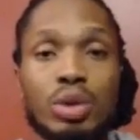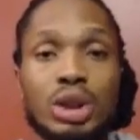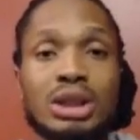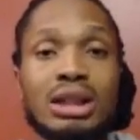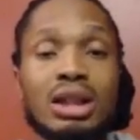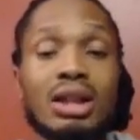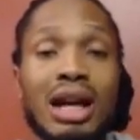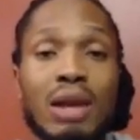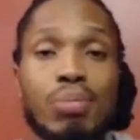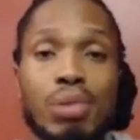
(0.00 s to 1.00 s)
which then a
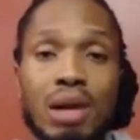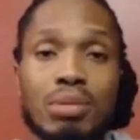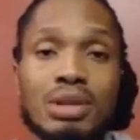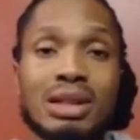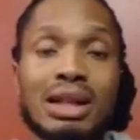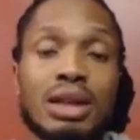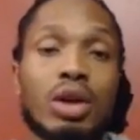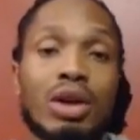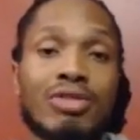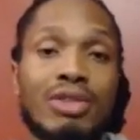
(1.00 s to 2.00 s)
lot of problems that
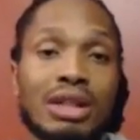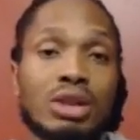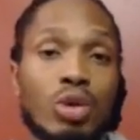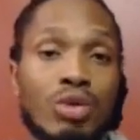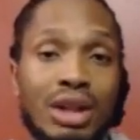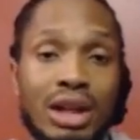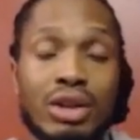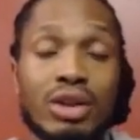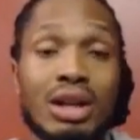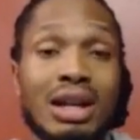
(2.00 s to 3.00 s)
are faced over
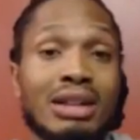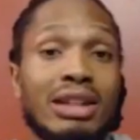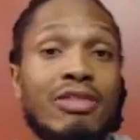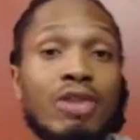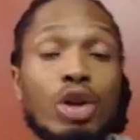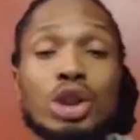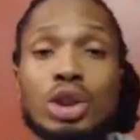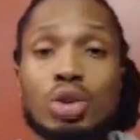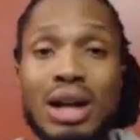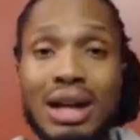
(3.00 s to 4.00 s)
here, they virtually
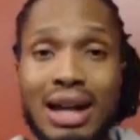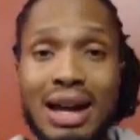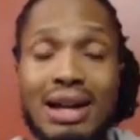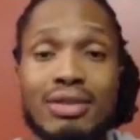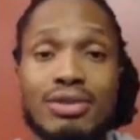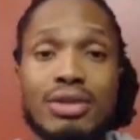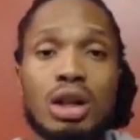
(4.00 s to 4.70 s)
do not have.